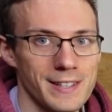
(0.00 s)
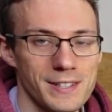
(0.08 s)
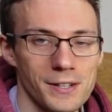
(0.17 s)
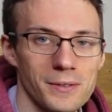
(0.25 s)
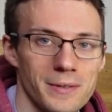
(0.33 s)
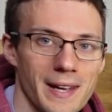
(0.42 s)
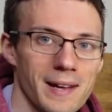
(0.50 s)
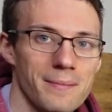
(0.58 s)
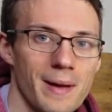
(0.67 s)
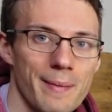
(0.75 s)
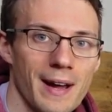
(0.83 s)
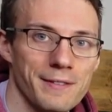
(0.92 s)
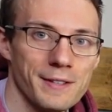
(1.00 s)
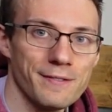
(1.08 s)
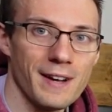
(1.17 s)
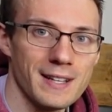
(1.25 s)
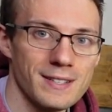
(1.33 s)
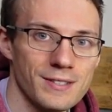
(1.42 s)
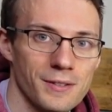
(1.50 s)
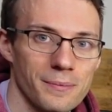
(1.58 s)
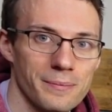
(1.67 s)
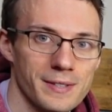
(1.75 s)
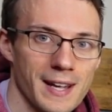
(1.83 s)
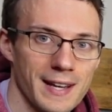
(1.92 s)
So yeah, maybe I have to find
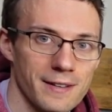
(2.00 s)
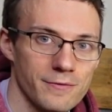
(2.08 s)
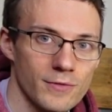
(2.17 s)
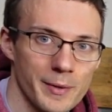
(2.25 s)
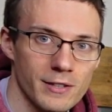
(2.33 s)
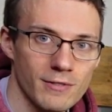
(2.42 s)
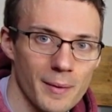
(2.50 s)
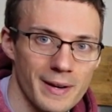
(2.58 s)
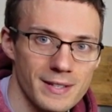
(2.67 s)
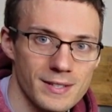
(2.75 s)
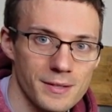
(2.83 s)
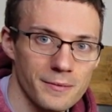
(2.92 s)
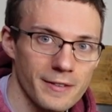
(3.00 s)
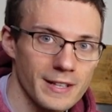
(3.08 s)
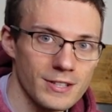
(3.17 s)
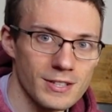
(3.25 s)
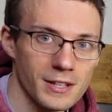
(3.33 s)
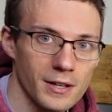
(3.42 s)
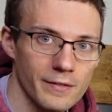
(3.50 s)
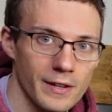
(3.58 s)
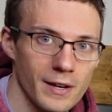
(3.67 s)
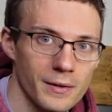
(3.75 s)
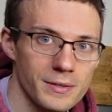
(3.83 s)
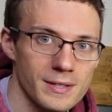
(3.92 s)
some kind of rubber grommets or something just to cover
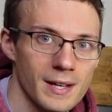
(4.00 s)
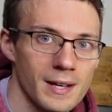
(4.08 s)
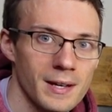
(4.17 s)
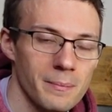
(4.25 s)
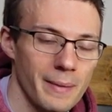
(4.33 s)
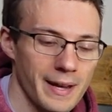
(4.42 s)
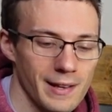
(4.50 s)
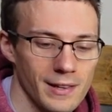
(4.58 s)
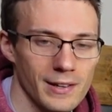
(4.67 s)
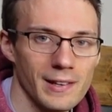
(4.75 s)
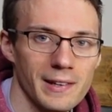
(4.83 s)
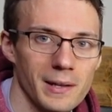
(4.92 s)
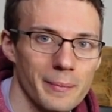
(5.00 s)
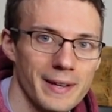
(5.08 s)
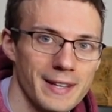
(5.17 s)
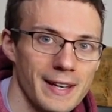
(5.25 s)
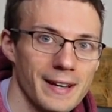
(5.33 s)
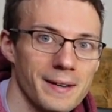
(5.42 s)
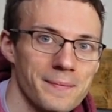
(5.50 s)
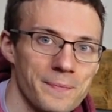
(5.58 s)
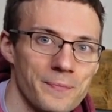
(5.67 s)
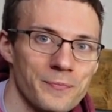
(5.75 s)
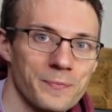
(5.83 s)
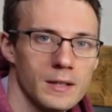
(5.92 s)
those, make it look a little bit neater.
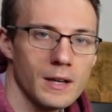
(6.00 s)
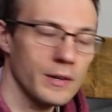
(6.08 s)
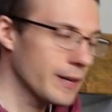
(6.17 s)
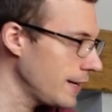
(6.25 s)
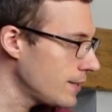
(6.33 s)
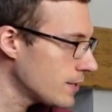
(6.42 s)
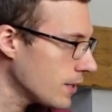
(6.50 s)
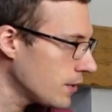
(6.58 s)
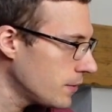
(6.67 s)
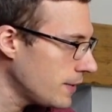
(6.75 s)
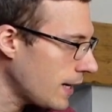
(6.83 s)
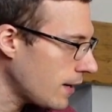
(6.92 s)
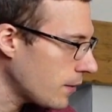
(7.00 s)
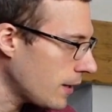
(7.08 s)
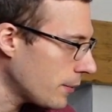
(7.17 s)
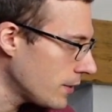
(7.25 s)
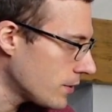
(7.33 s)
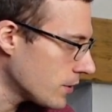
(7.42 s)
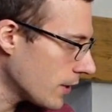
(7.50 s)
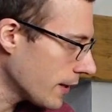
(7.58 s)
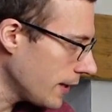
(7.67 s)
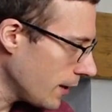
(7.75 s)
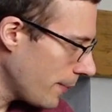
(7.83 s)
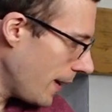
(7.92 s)
Okay, so now I wanted to talk
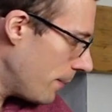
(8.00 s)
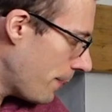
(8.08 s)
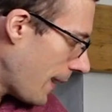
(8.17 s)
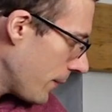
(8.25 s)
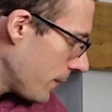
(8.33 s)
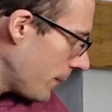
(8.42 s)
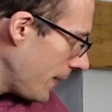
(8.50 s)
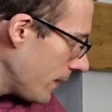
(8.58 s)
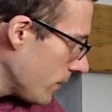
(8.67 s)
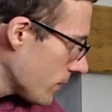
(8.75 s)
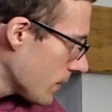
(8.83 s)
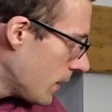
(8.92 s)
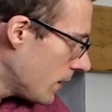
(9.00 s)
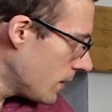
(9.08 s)
a little bit about the wheels.